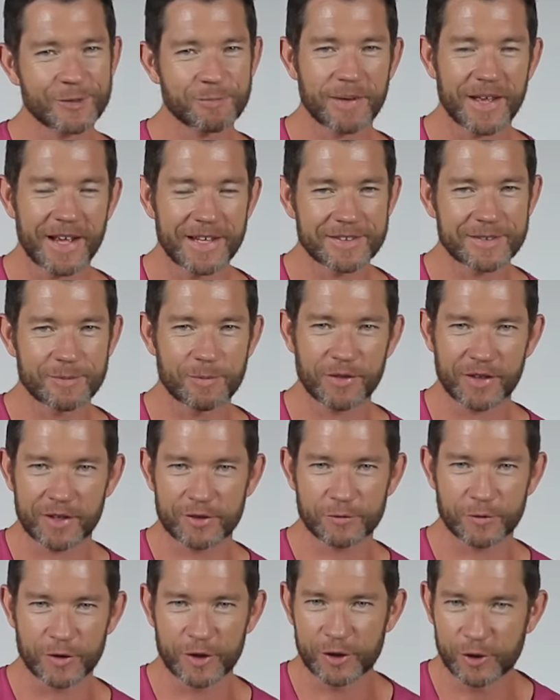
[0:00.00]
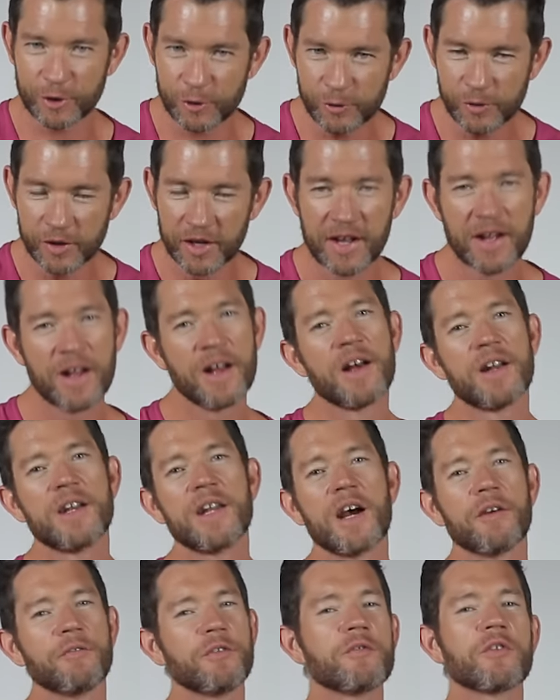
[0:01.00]
explains some things for you.
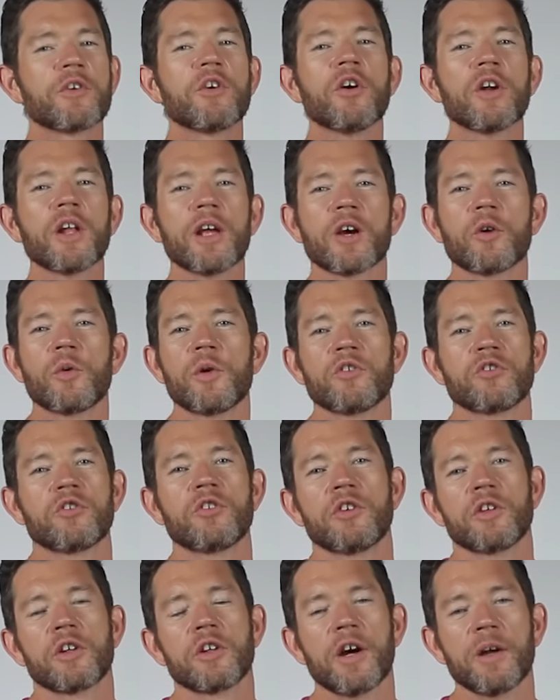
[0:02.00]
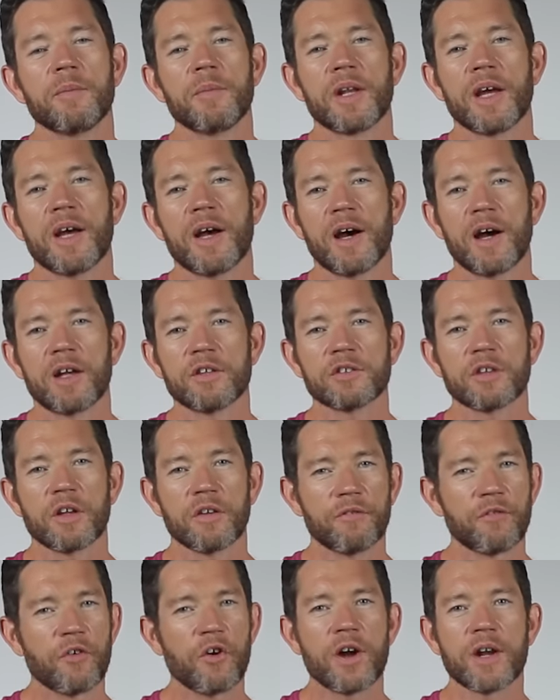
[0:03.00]
Now, if you've got a question you'd like me to ask,
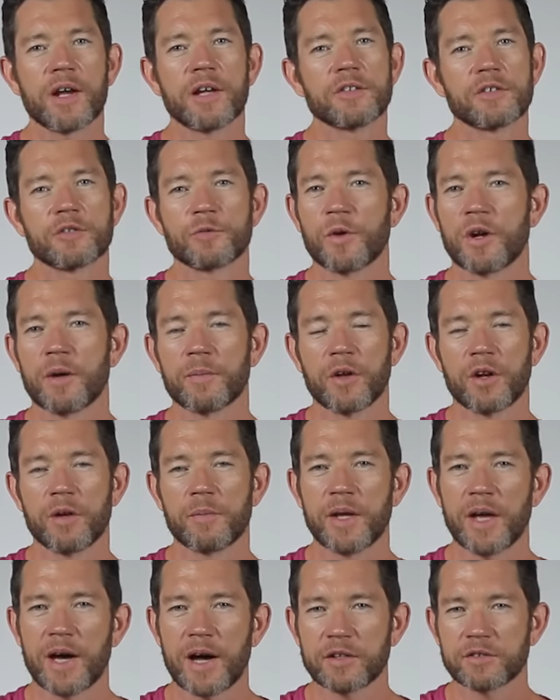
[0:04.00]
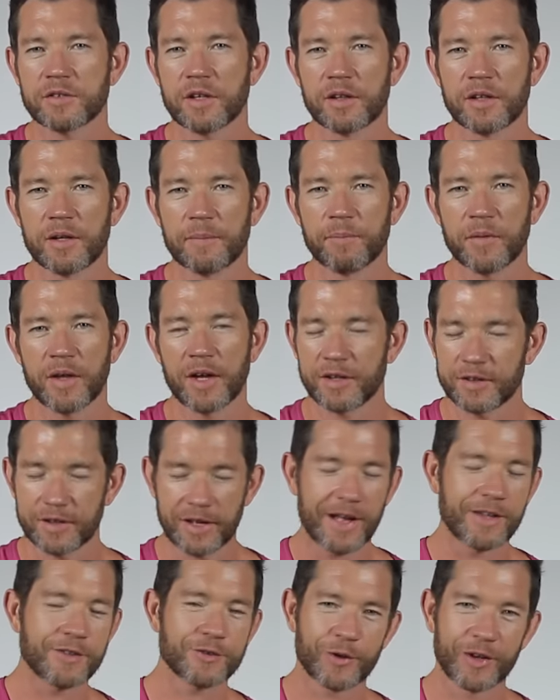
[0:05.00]
Fridays is when I'm going to be asking them, uh,
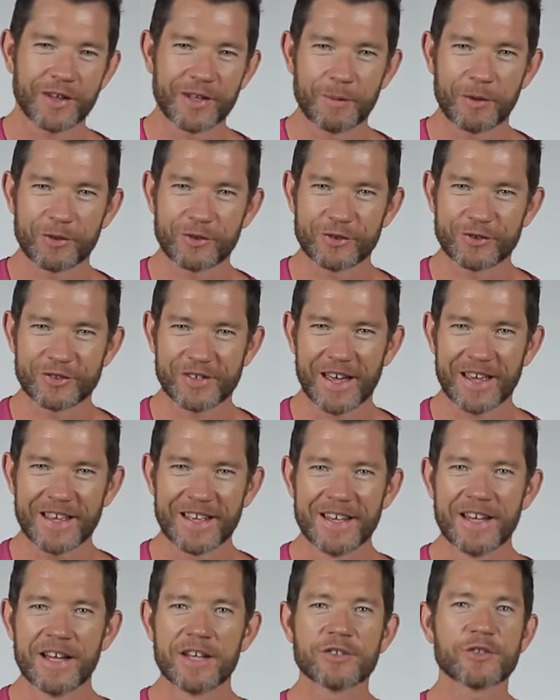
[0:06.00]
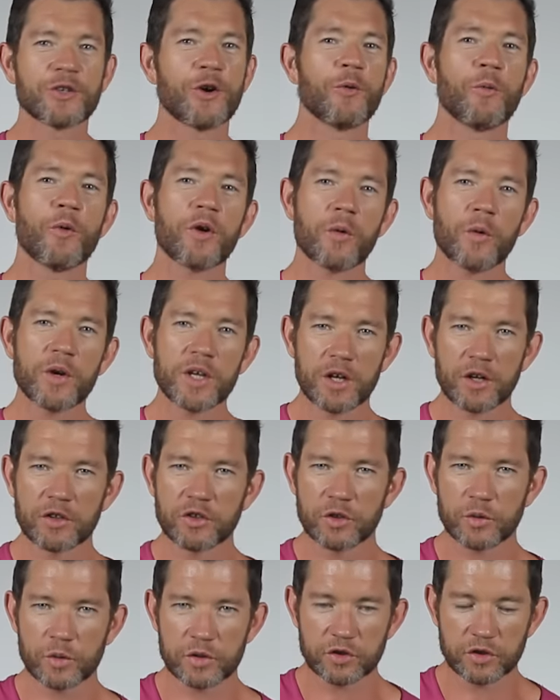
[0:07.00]
answering them, I should say. So what I want you to
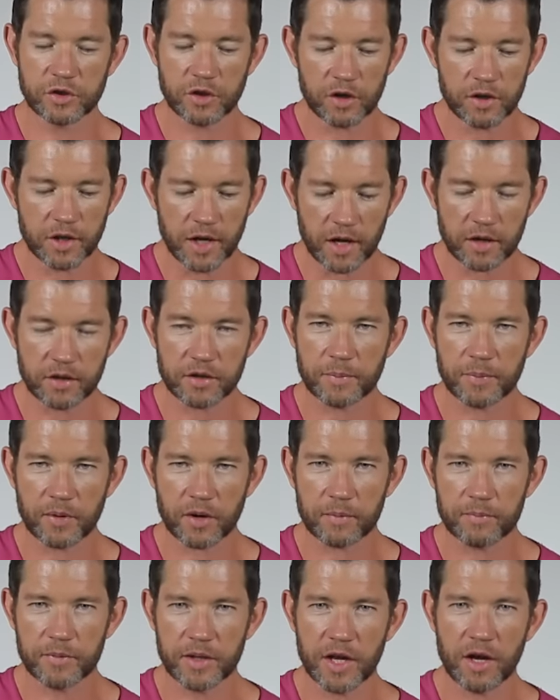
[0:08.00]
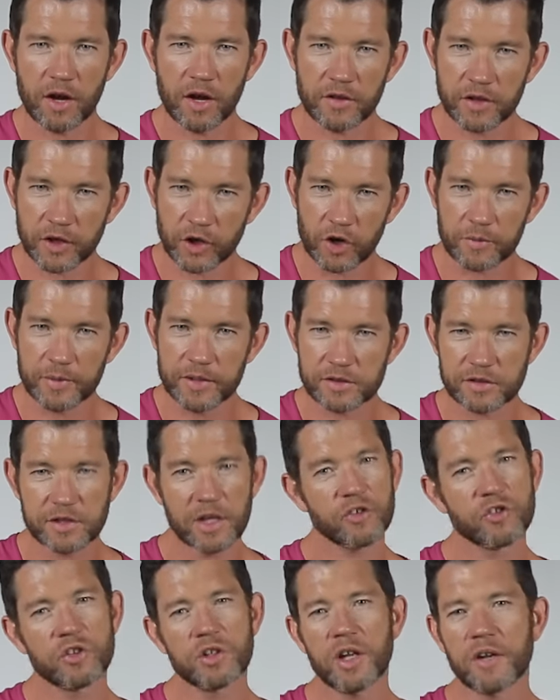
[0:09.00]
do is go down to the bottom there in the comments
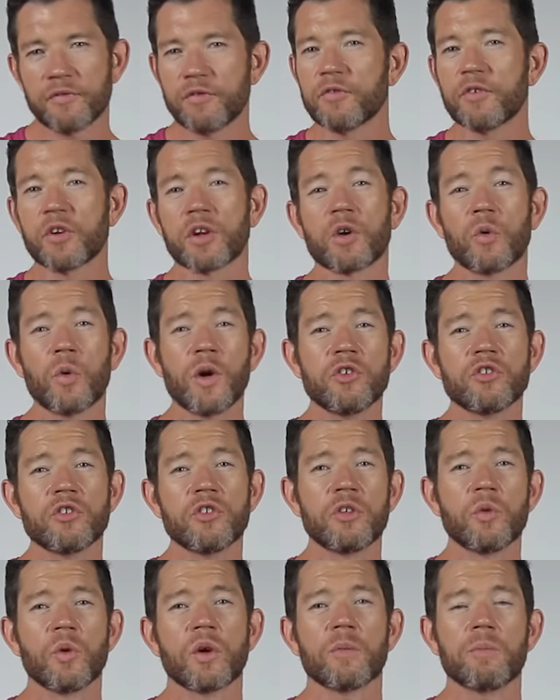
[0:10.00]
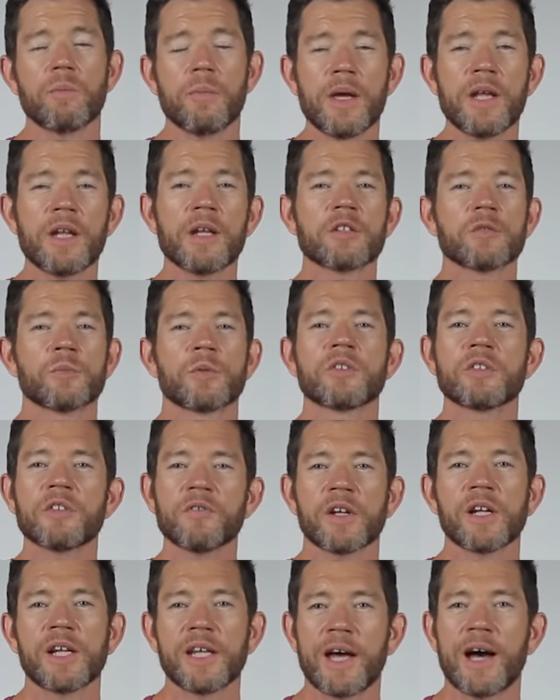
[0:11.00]
section. If you've got a question you want me to
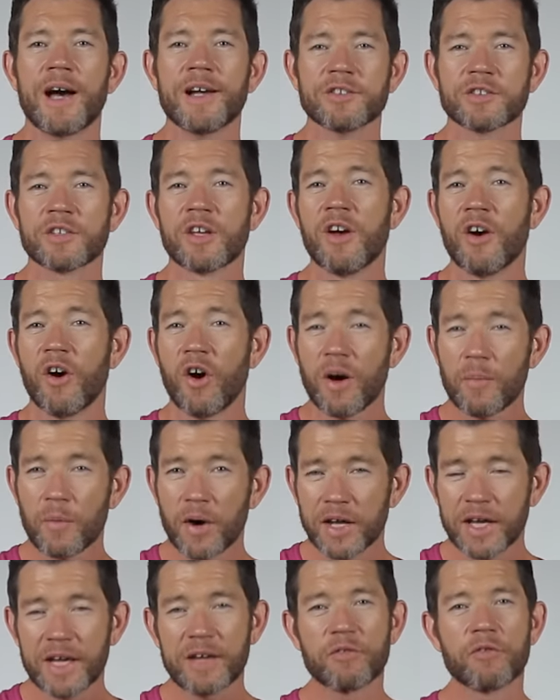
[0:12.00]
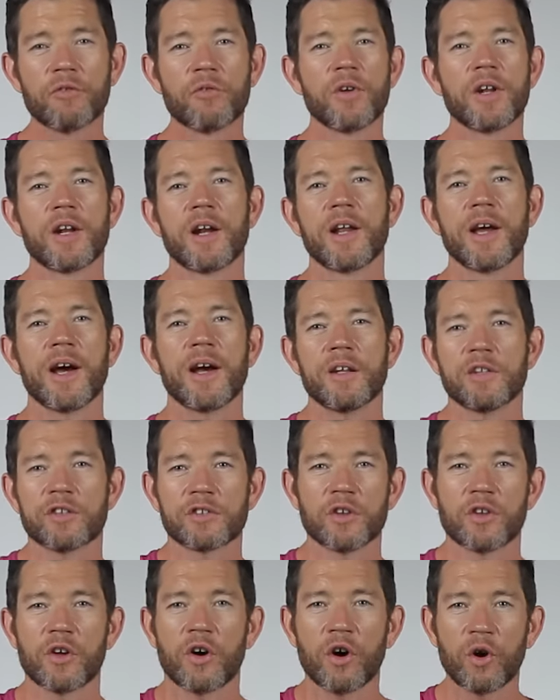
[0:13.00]
specifically ask, I might even read it out, and
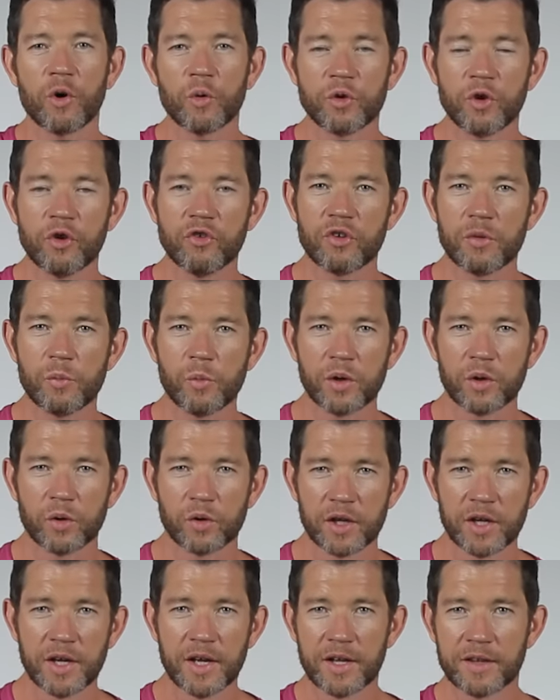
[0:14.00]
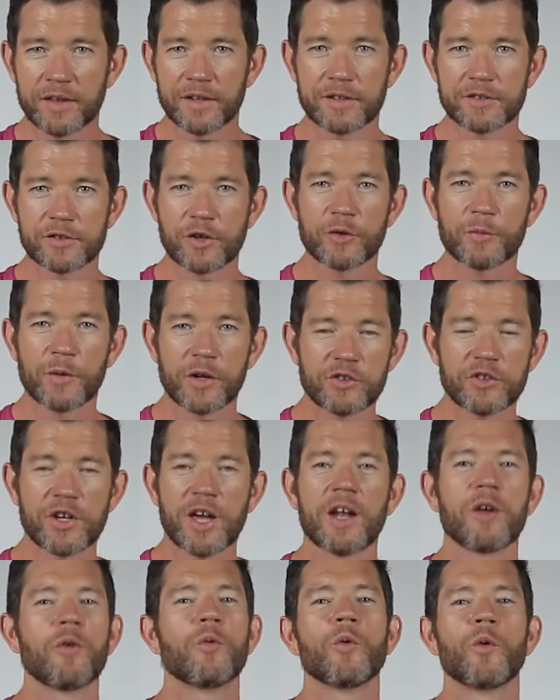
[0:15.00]
so the whole YouTube world that is on my
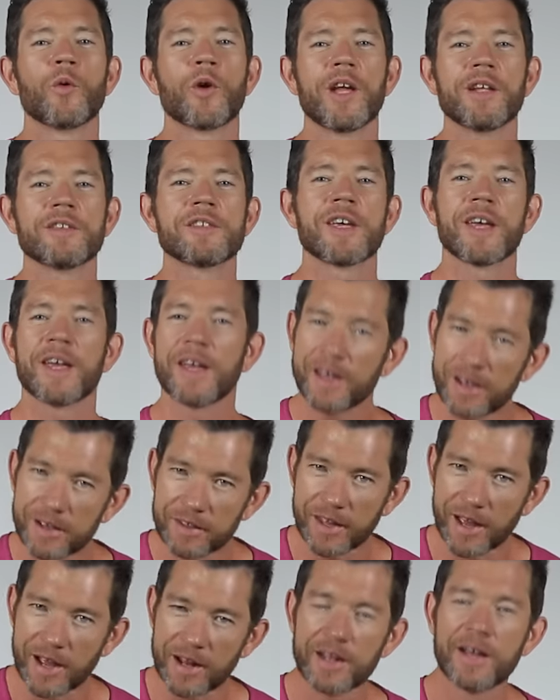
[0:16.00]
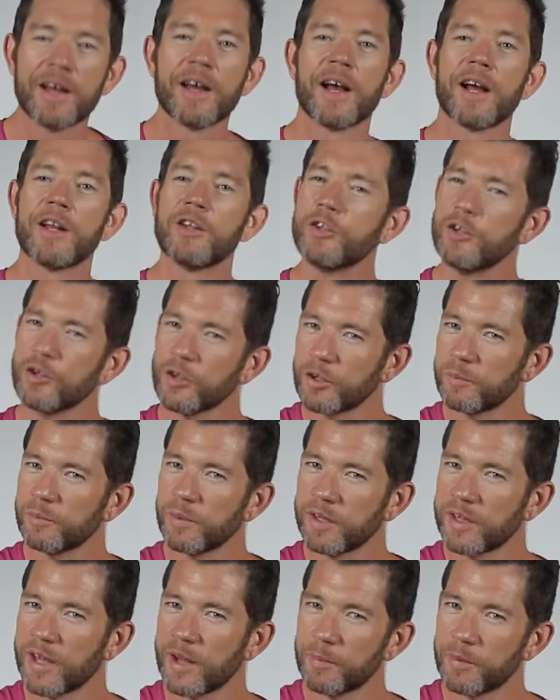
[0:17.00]
channel will get to hear that. And you could
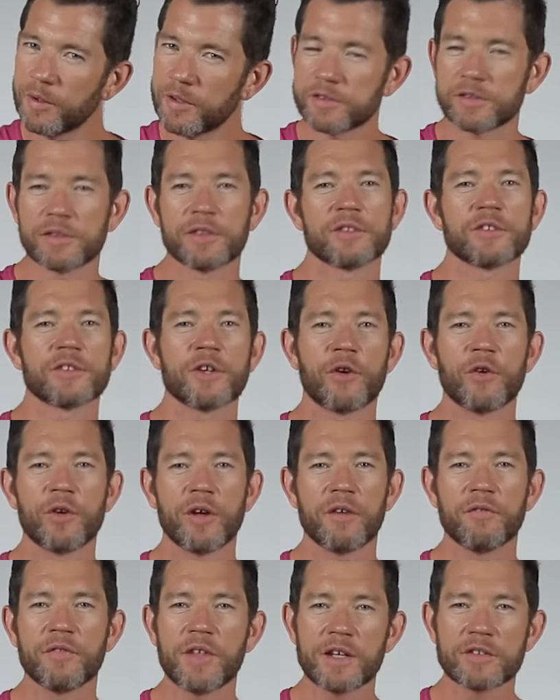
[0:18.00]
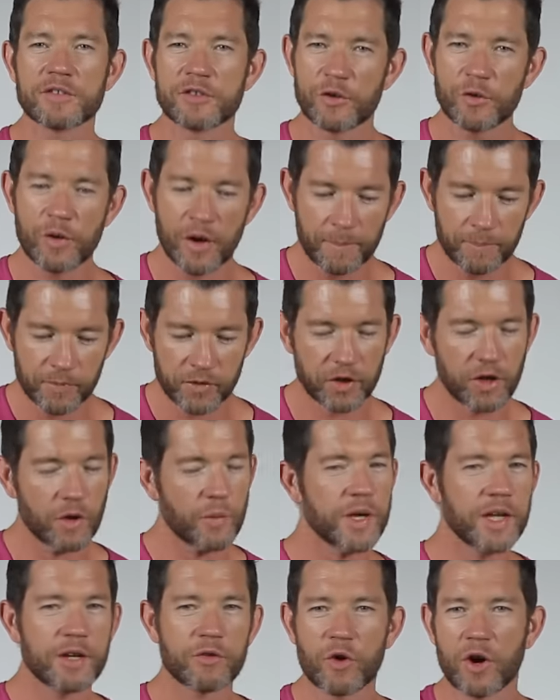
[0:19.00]
be that person. So if that's you,
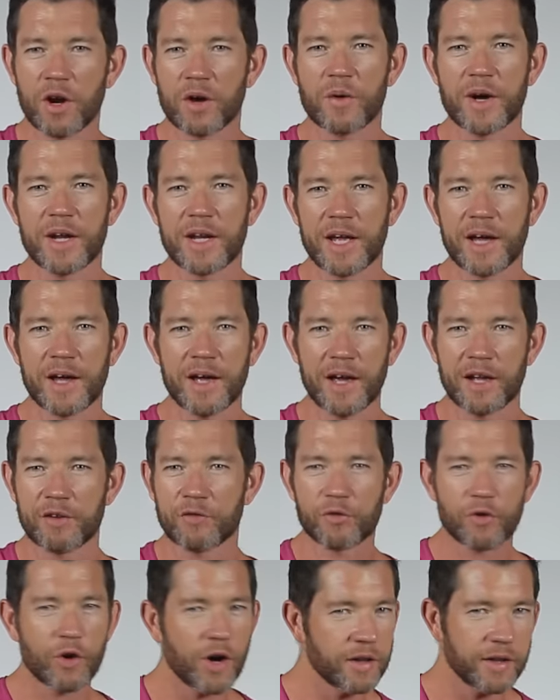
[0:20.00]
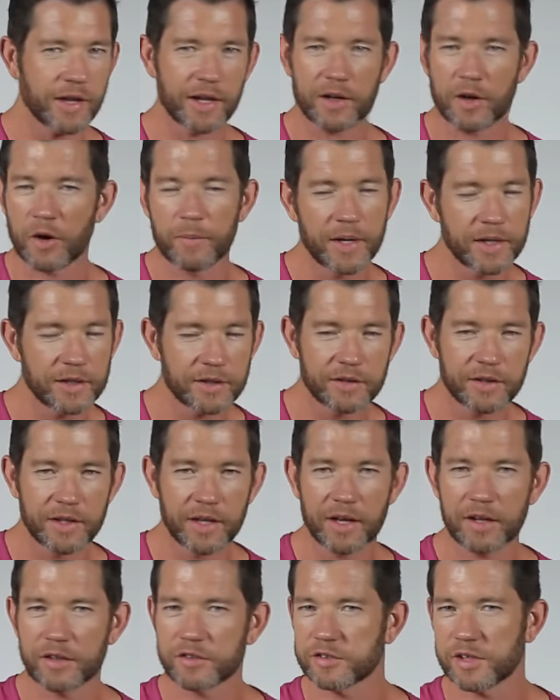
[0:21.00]
go ahead right away now and write that comment in
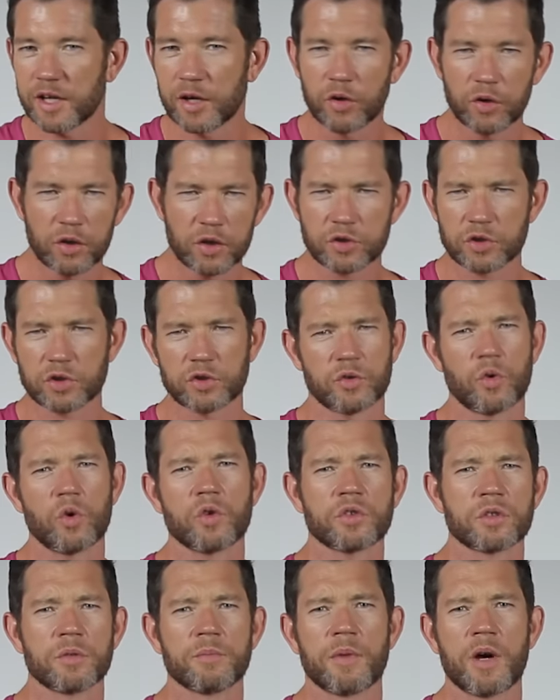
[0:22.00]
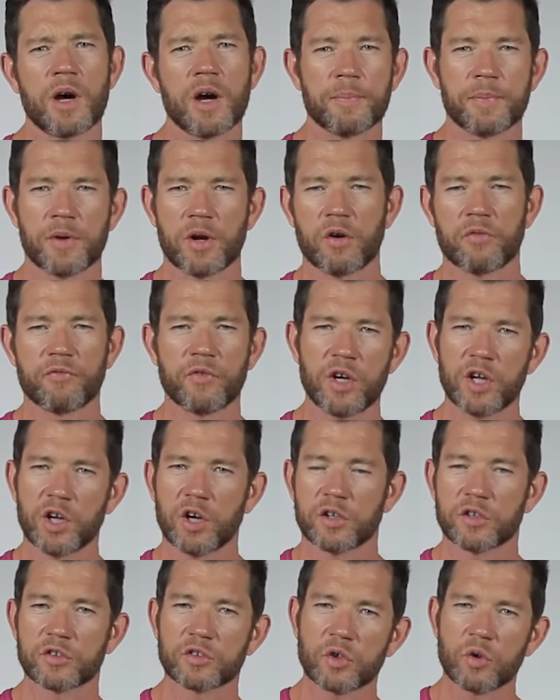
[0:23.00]
there and say, oh, this is awesome, Mark, but I've really
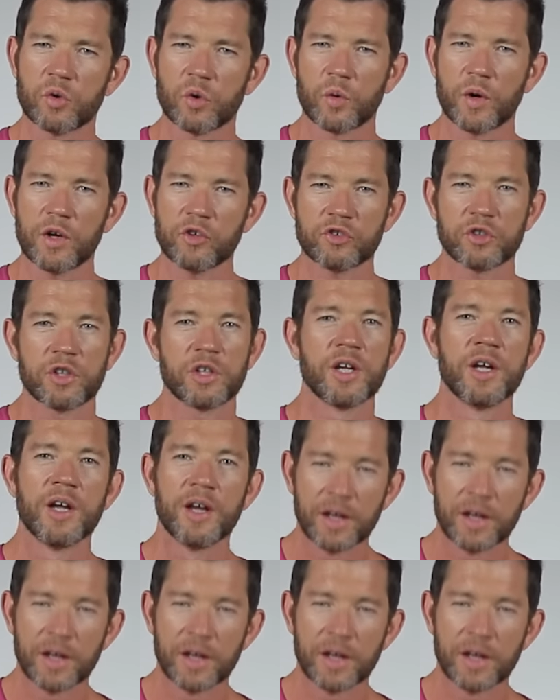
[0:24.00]
got this cool question.